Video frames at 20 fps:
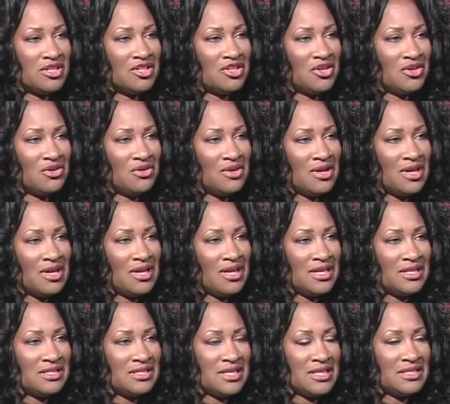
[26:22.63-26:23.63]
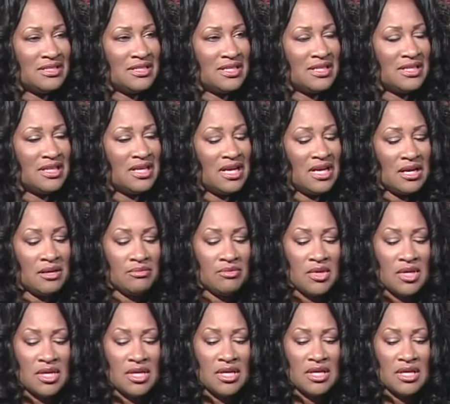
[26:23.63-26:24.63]
You know, mm-hmm. it says that
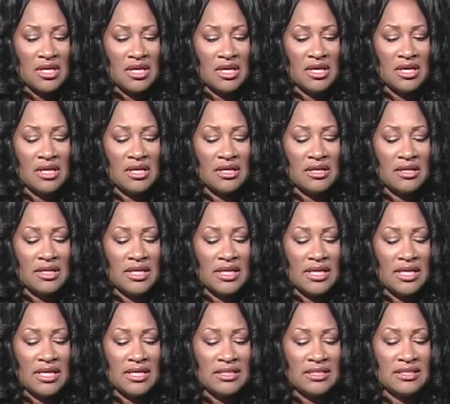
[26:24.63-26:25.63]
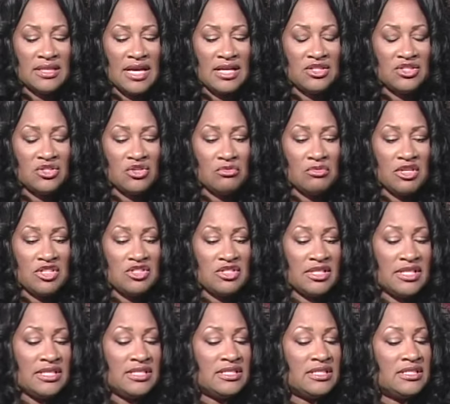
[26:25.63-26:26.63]
um, uh, it's not so much
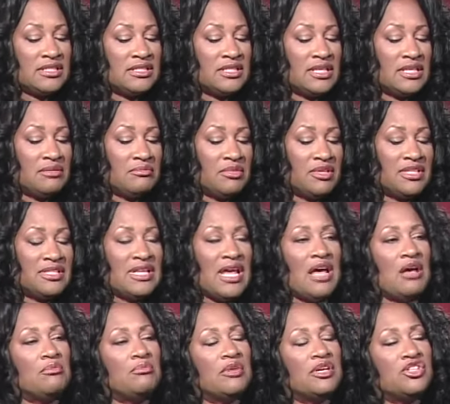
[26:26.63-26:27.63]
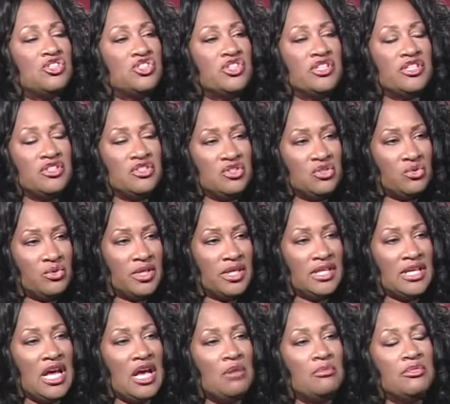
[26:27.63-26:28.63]
that it's a sin, but it's how much are you
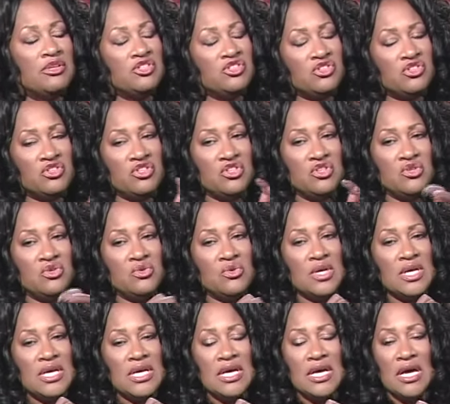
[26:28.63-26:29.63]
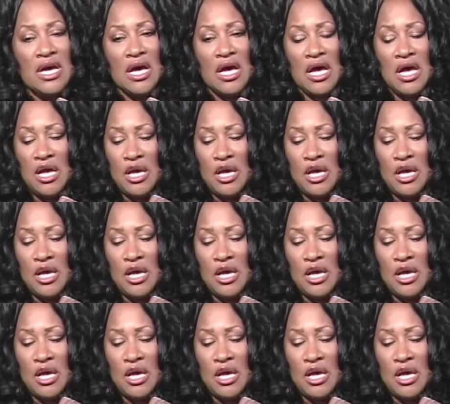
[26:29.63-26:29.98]
doing it? How mm-hmm. much are you mm-hmm.